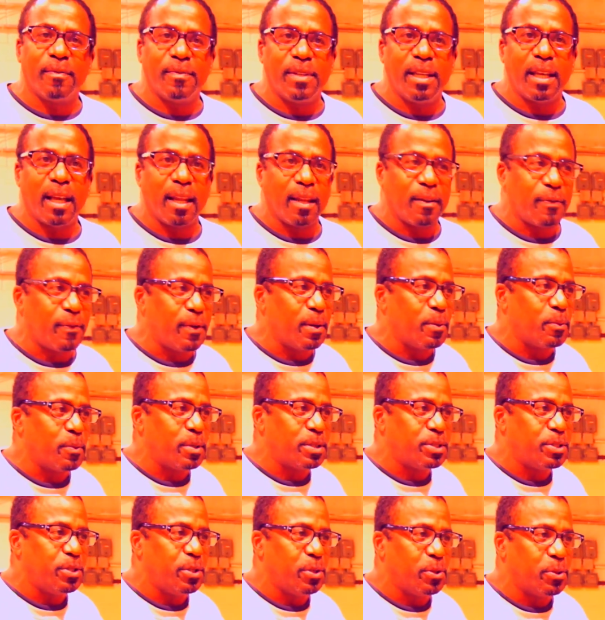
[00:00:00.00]
of the elephant,
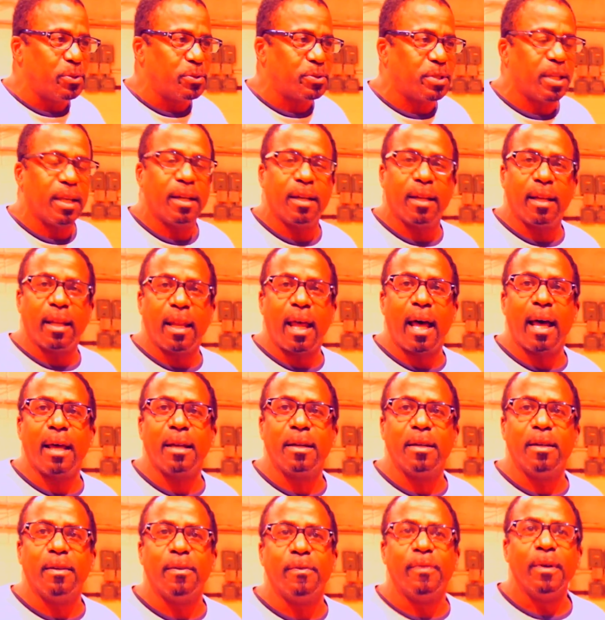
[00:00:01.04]
was used in a lot
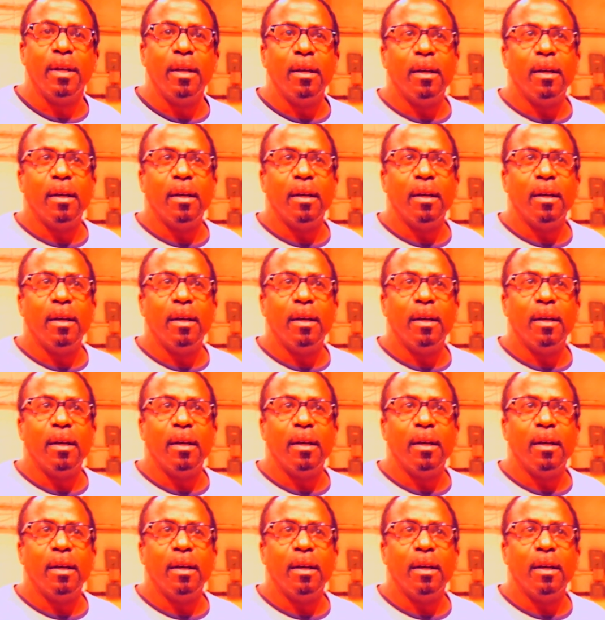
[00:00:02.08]
of